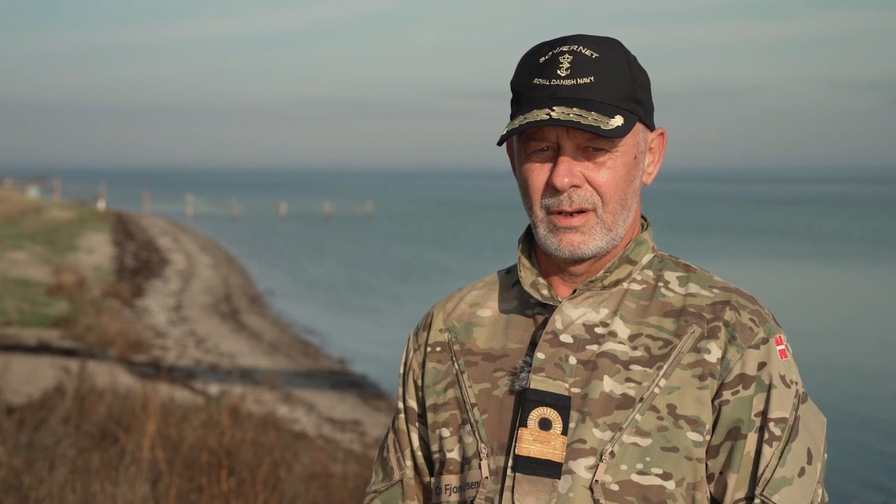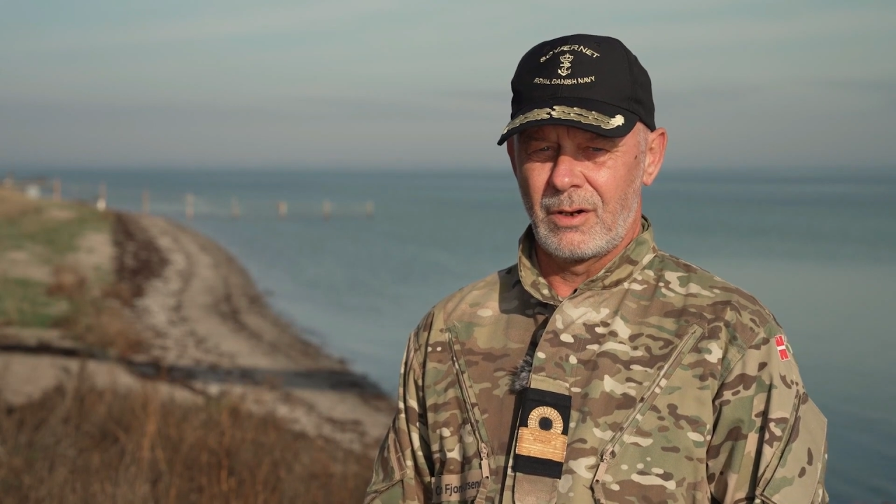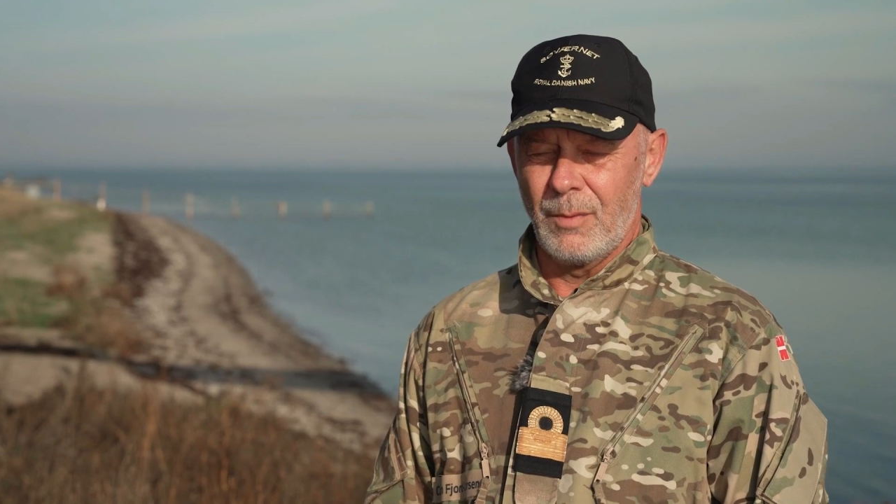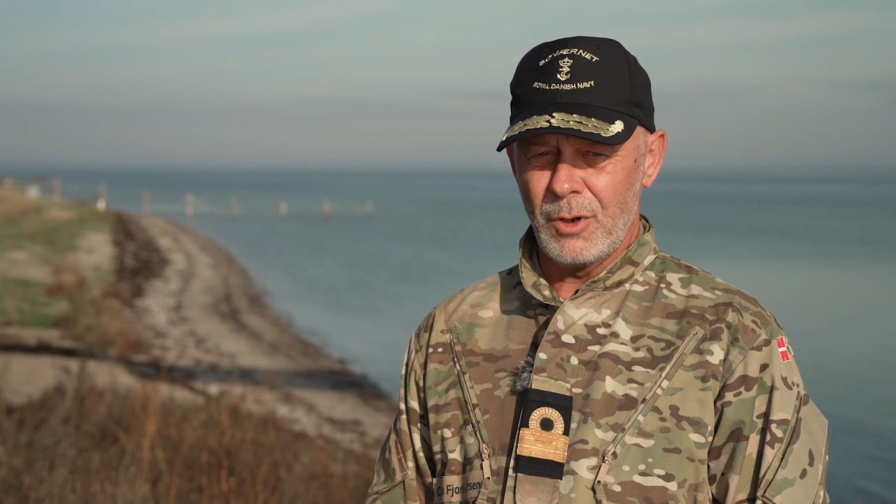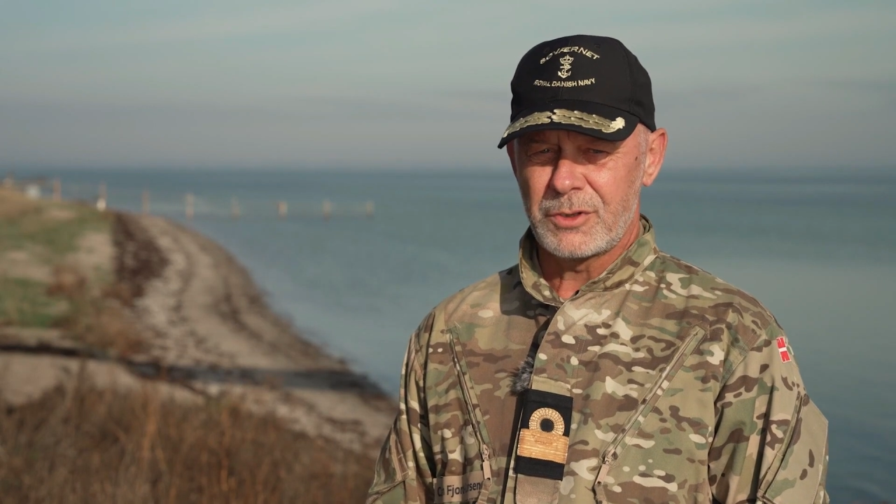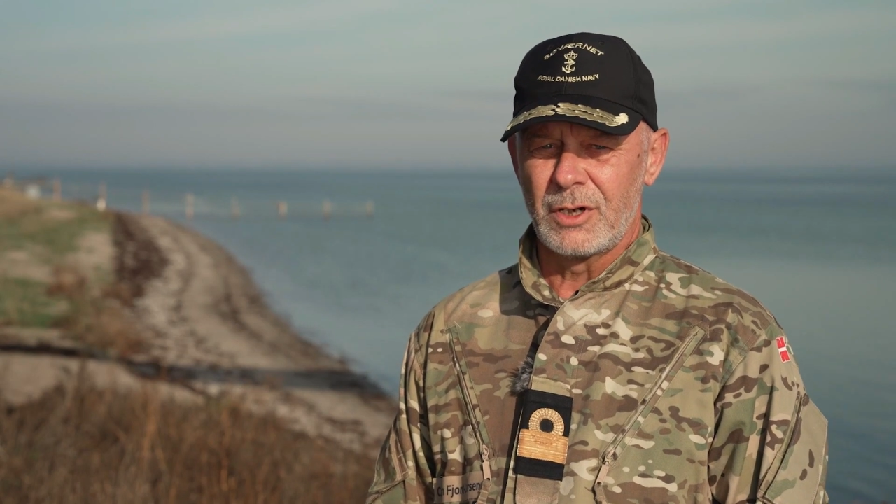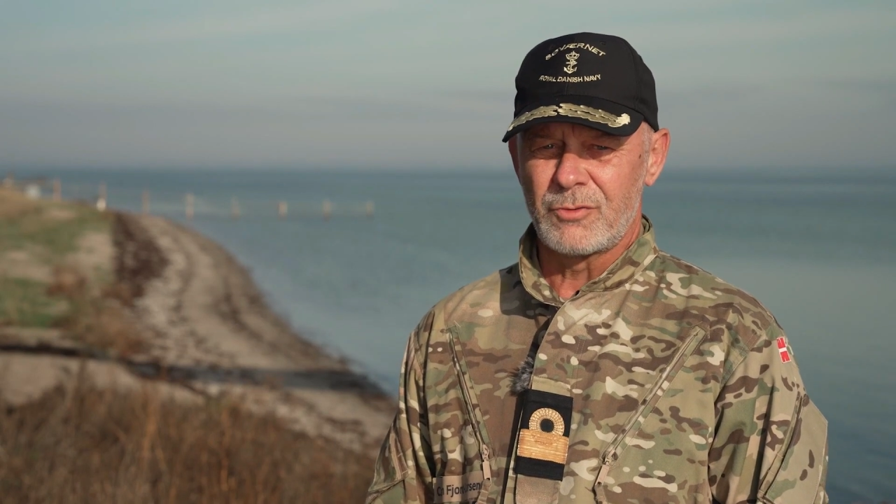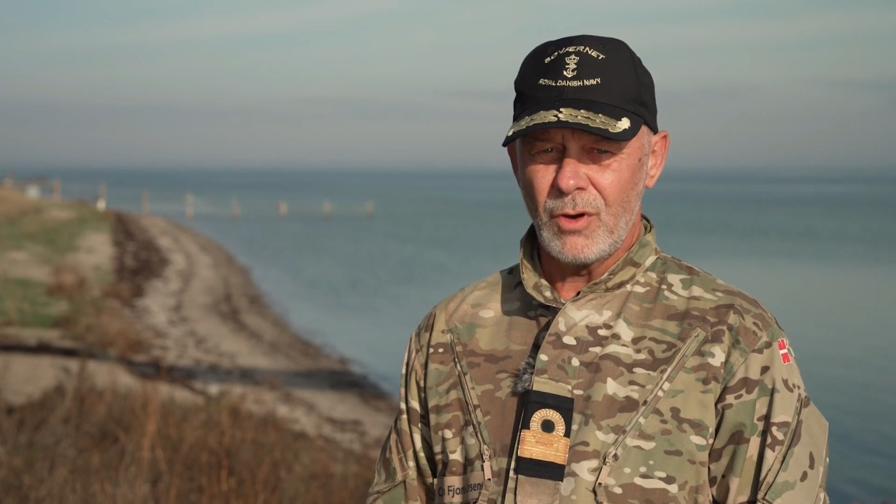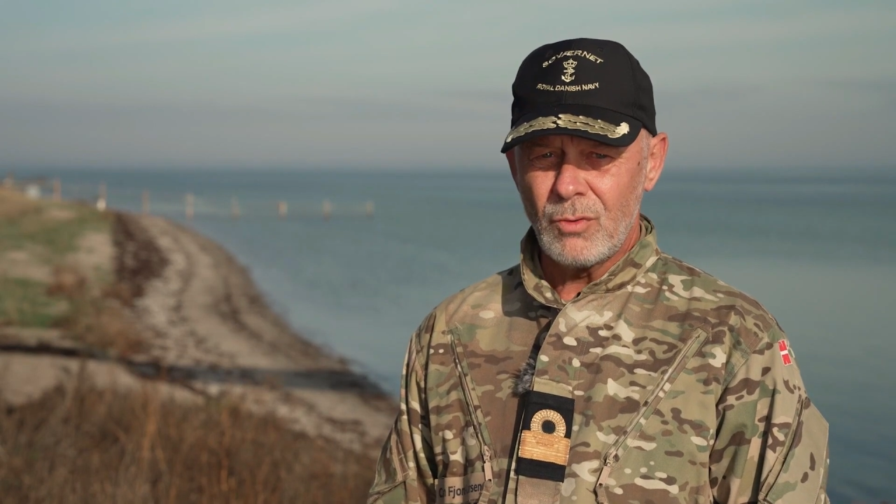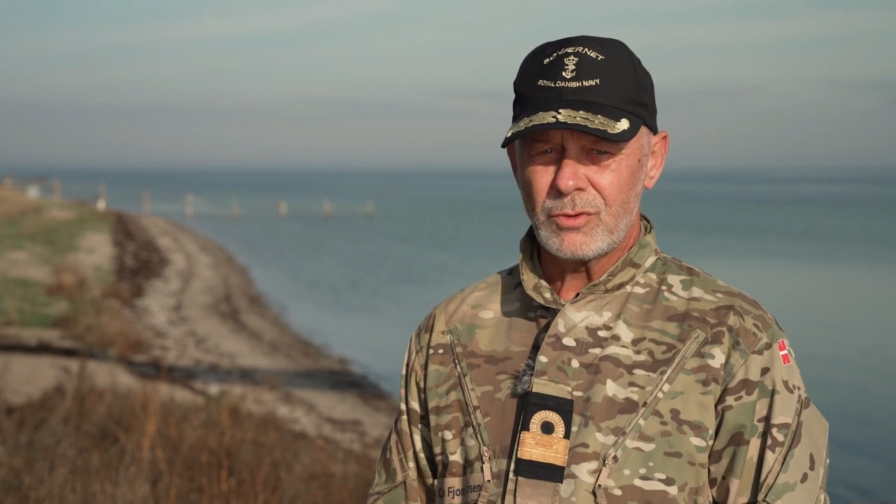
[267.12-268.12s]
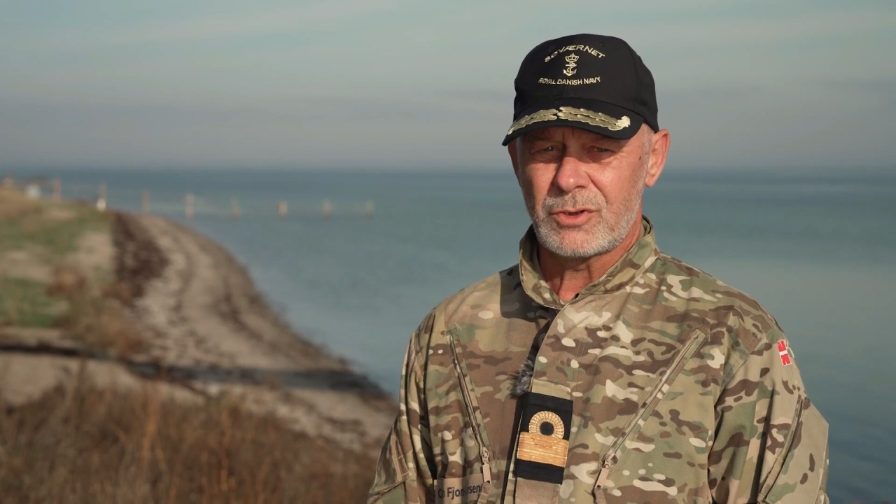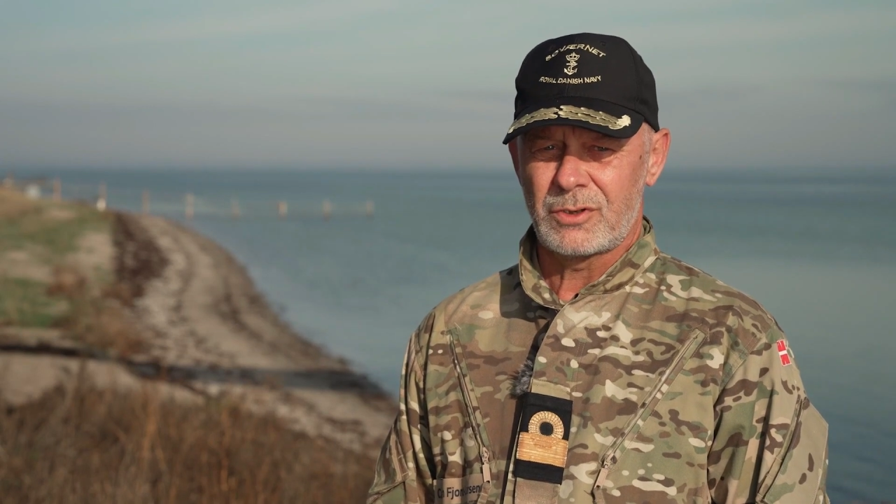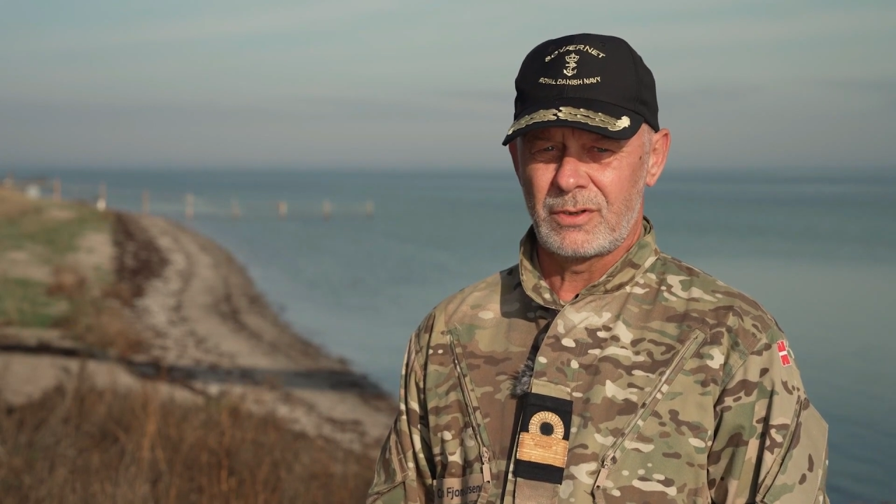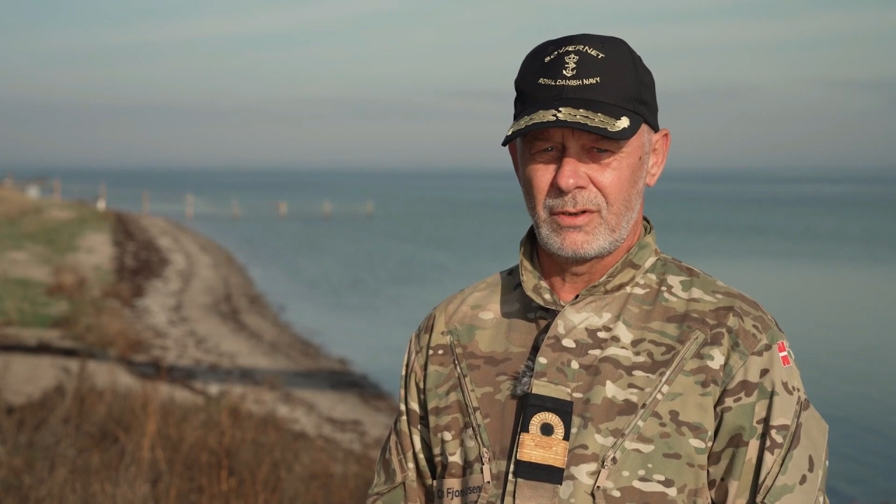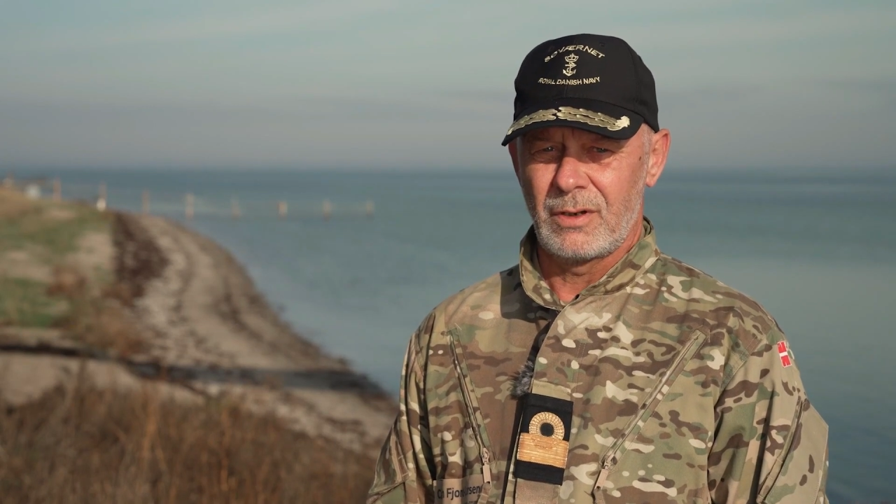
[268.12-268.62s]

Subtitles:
commercial drones